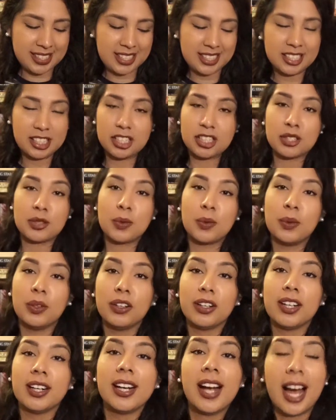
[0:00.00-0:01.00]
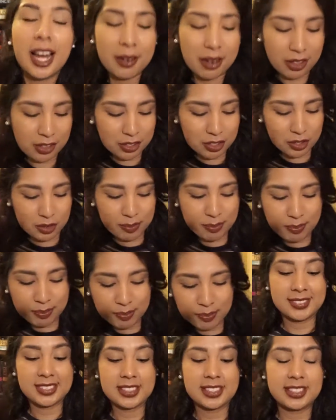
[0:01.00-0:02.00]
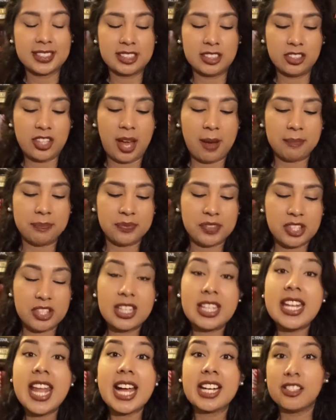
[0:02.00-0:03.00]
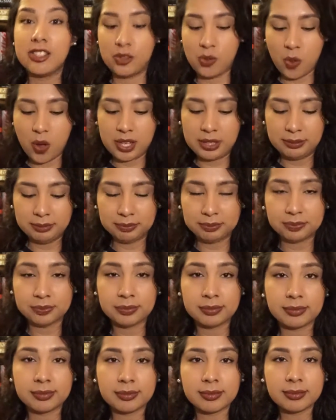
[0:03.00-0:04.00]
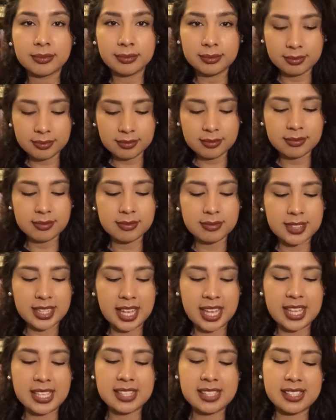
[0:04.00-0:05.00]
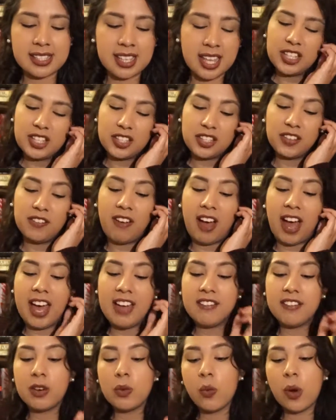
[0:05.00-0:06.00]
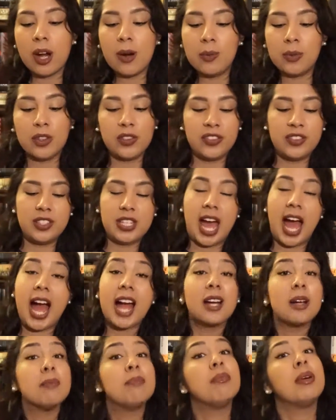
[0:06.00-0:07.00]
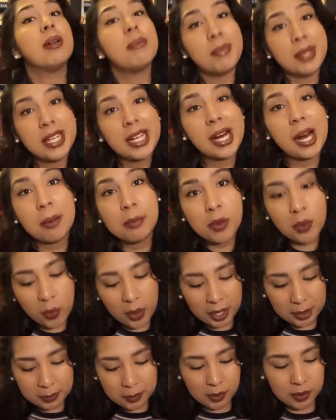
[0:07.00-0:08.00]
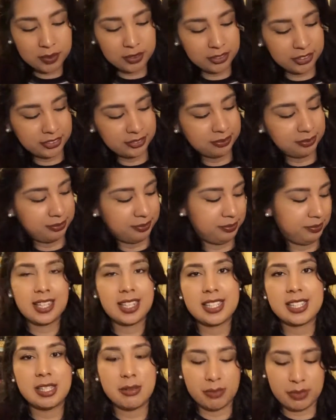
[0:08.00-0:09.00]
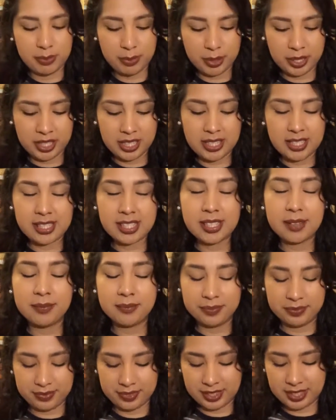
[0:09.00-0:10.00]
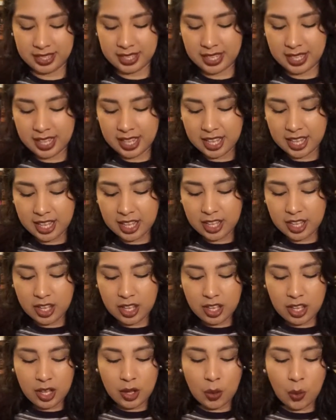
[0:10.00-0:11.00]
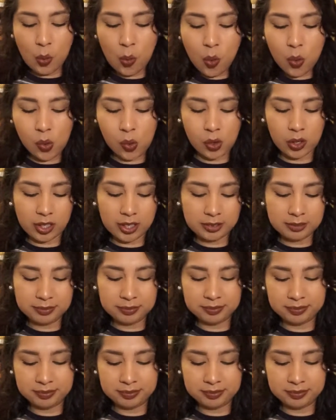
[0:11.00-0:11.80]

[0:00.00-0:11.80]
that's just cooler. I'd rather just... Okay, so the next one is survive a werewolf attack, but become a werewolf. That seems pretty easy. Or